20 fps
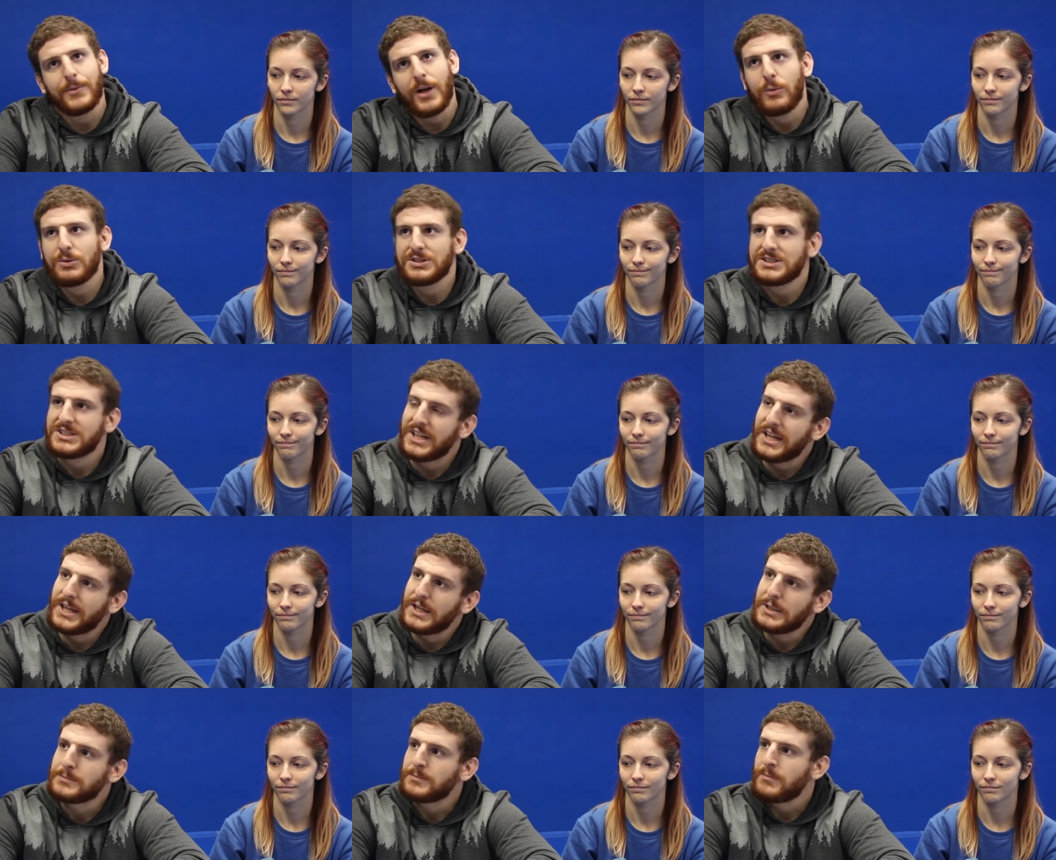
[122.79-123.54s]
Speaker 1: I would
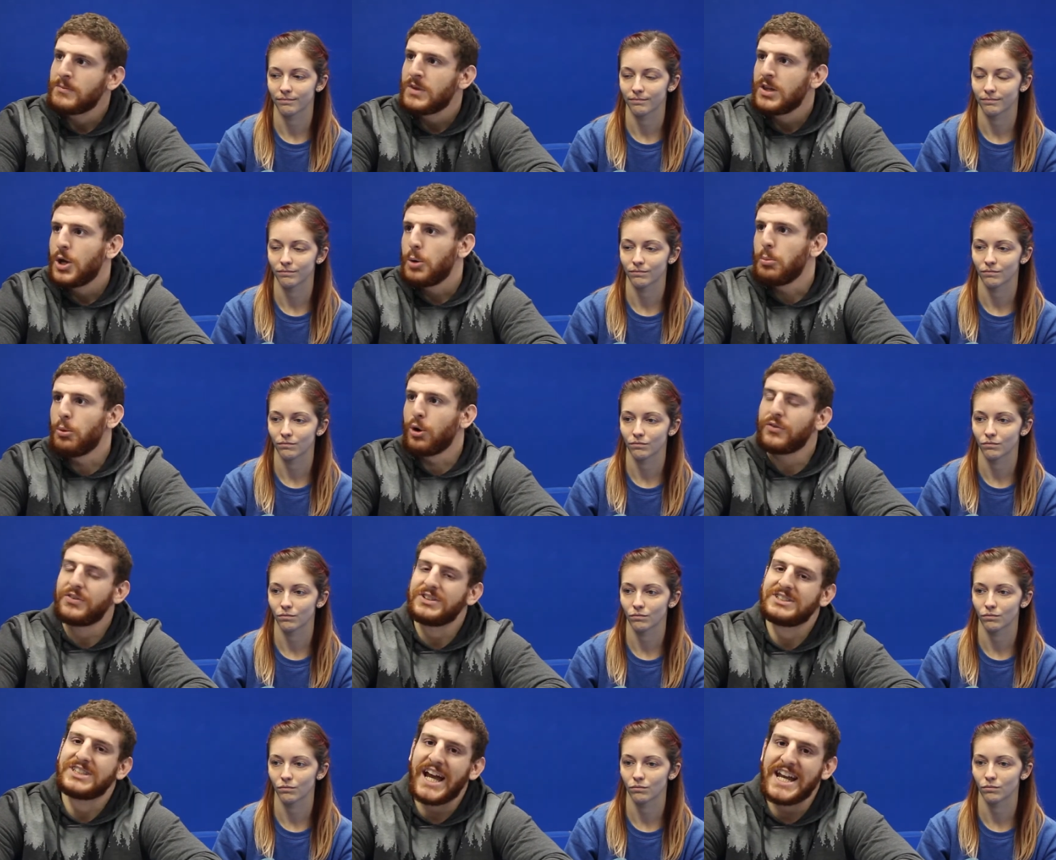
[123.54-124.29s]
say, more
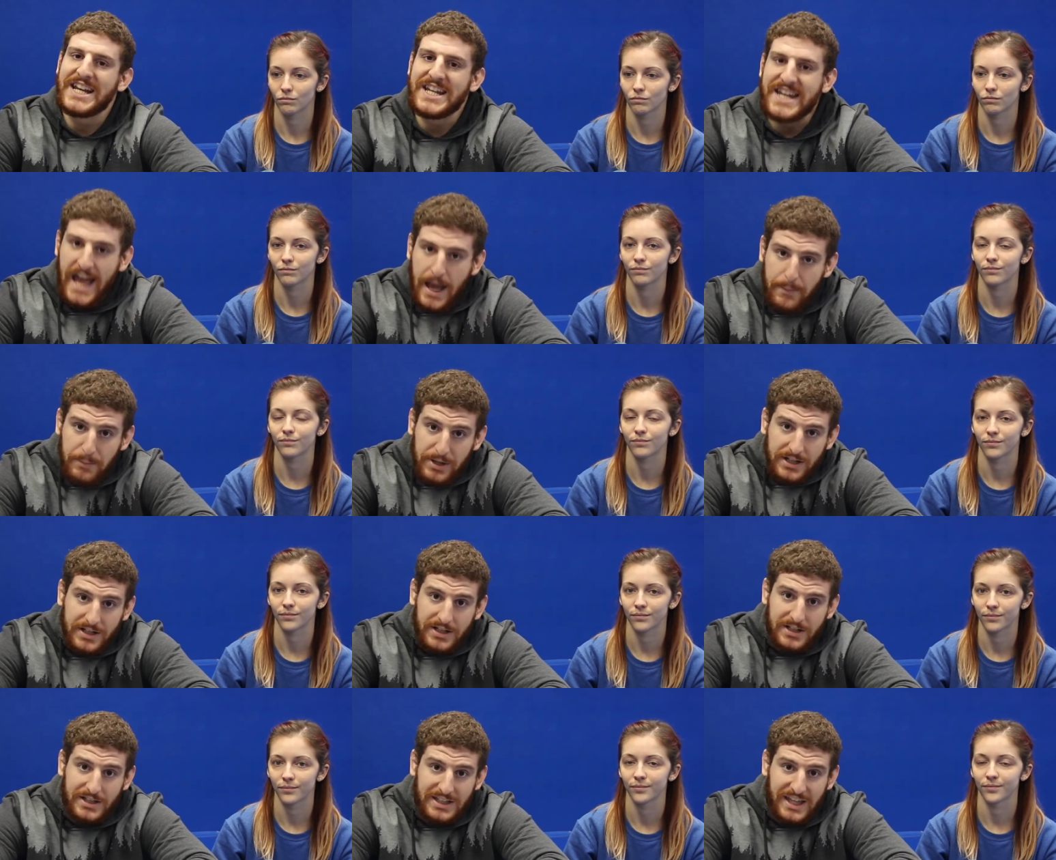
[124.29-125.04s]
of a dynamic
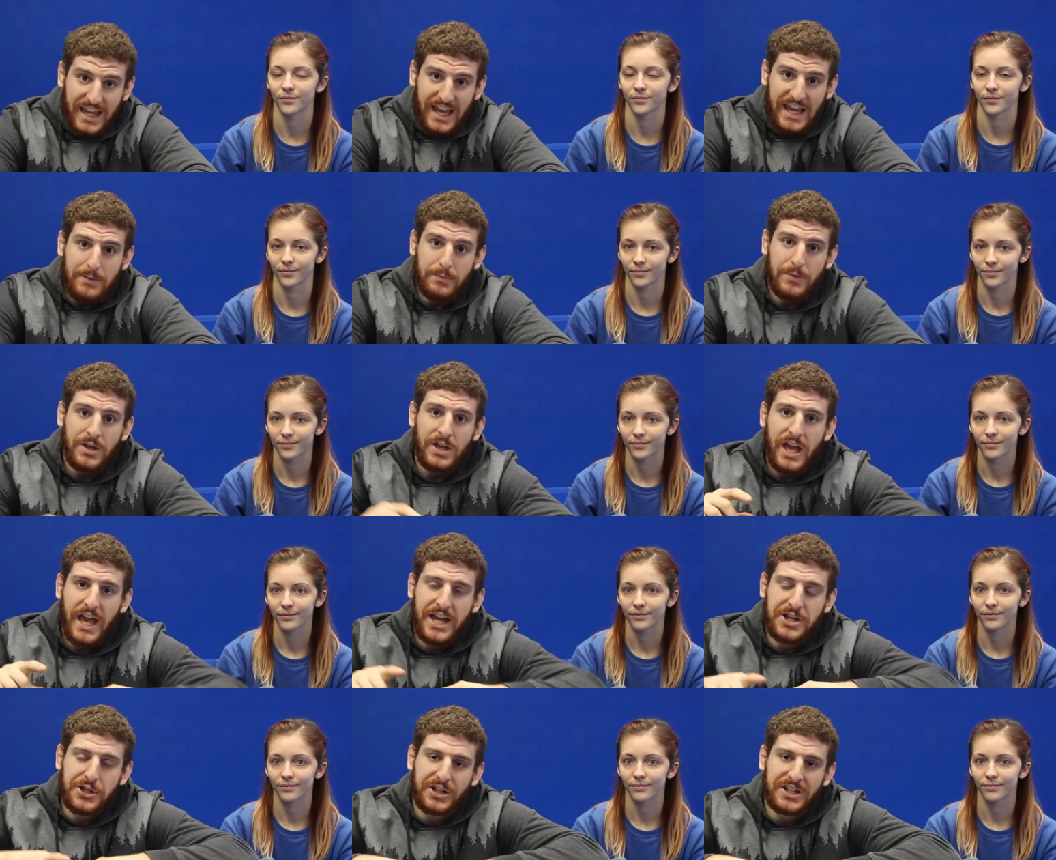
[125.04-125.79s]
game,
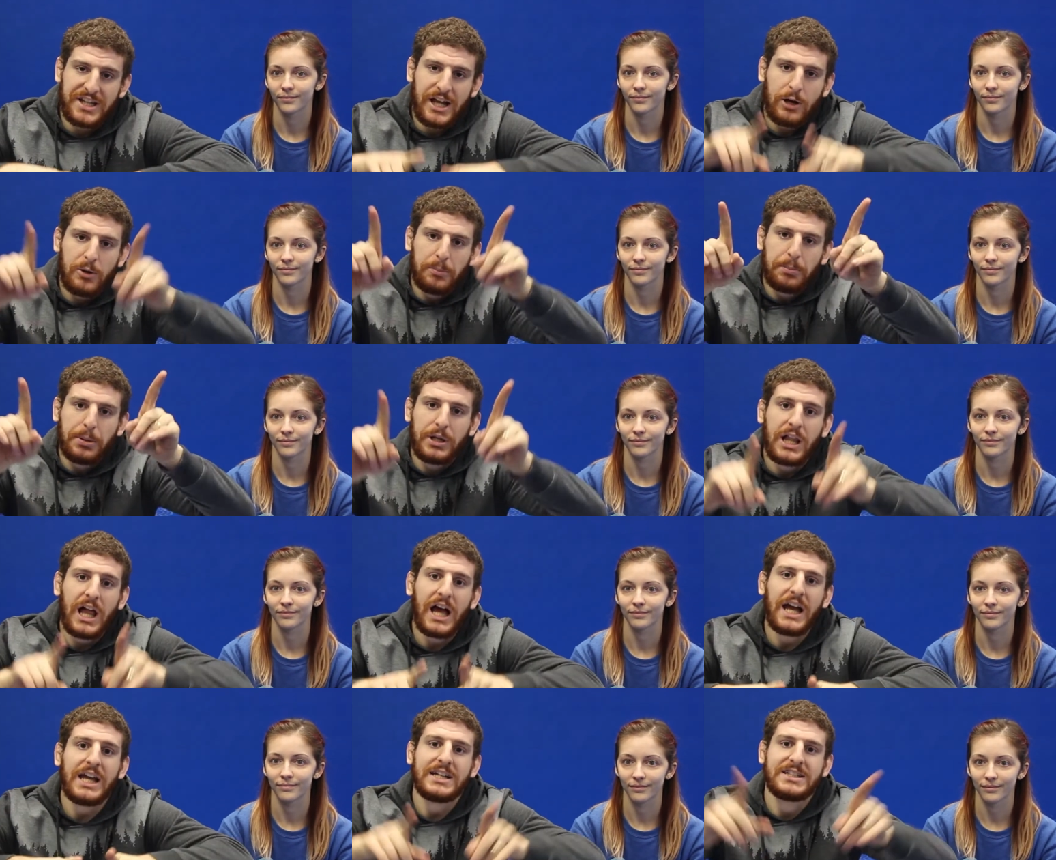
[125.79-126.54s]
and you can now
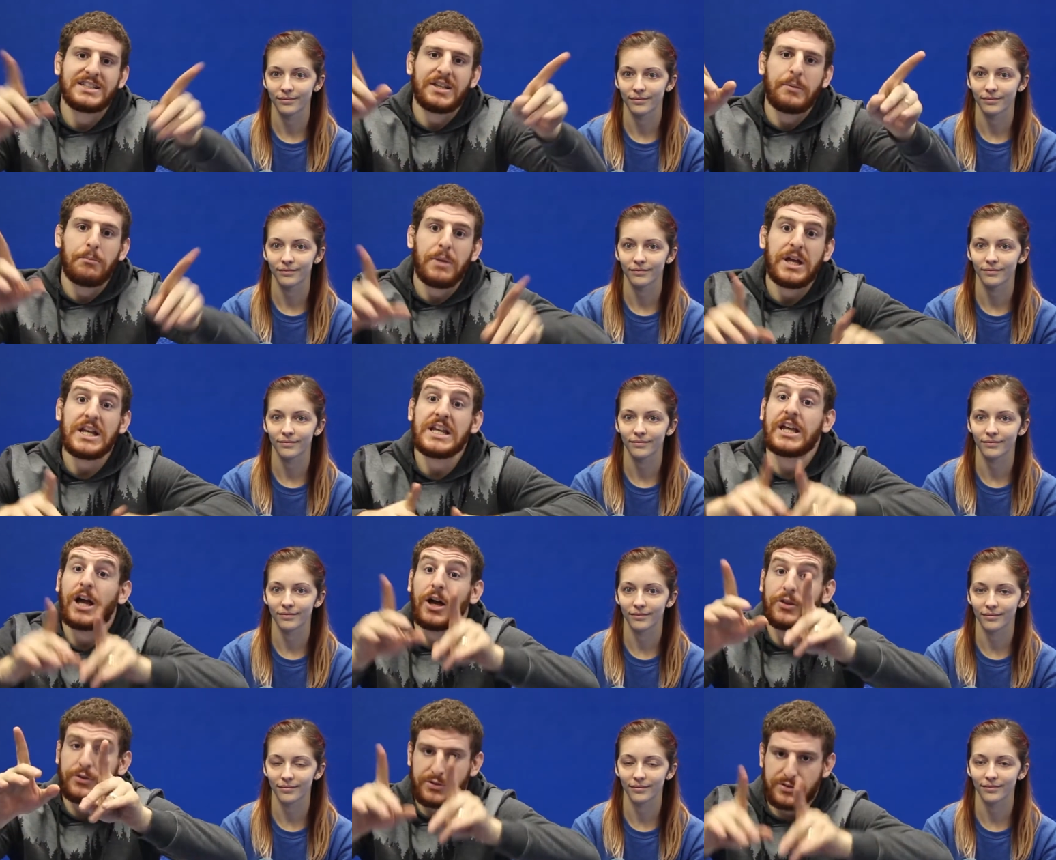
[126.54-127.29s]
apply it to
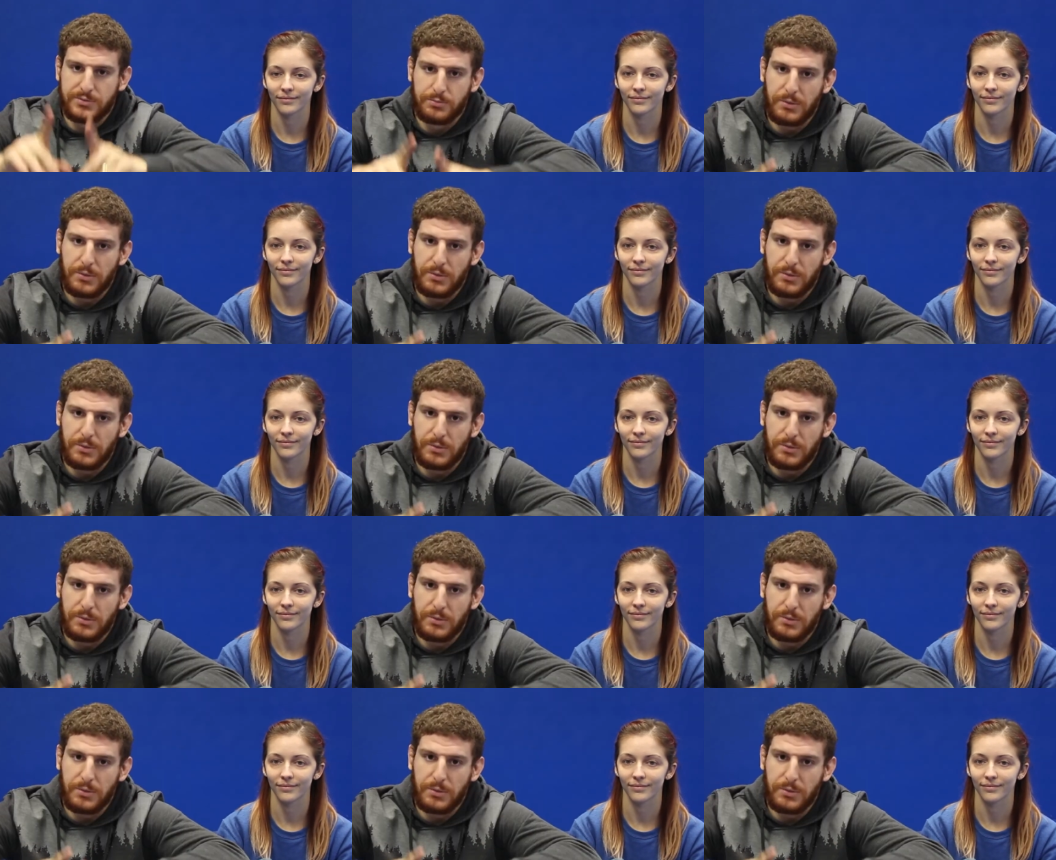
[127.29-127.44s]
many others.